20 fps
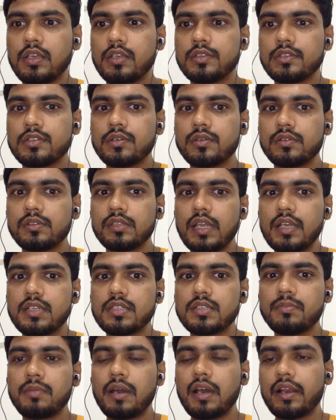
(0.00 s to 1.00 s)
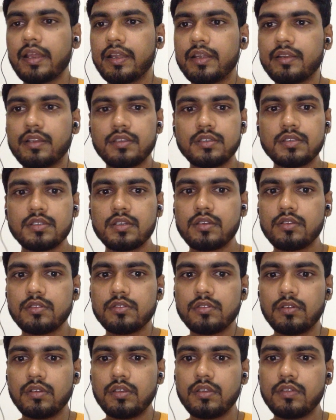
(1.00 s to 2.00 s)
So that's market risk.
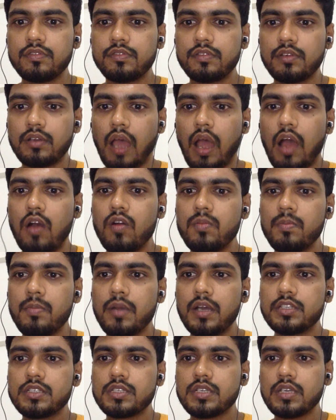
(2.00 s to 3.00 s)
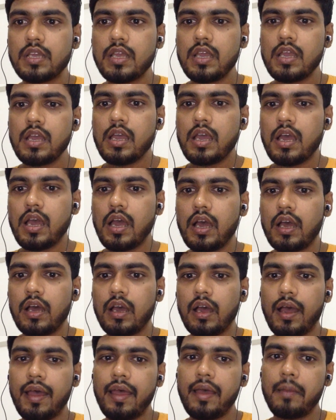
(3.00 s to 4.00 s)
So if how much
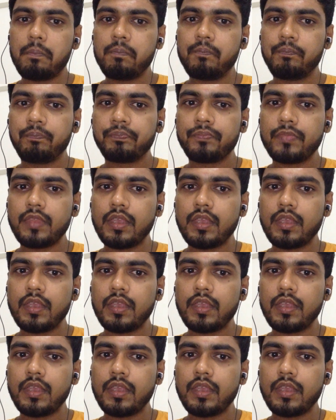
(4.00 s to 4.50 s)
I am